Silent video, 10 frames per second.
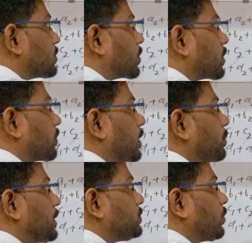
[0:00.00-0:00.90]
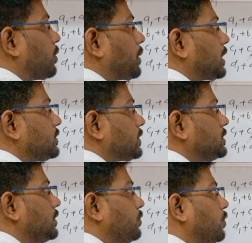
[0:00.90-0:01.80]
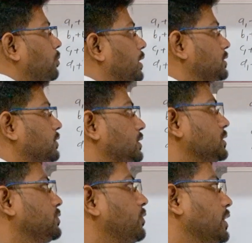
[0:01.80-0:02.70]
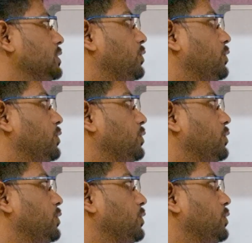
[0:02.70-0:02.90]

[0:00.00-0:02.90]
is what 1 plus 4 minus 1 c 4 minus 1. This 1 is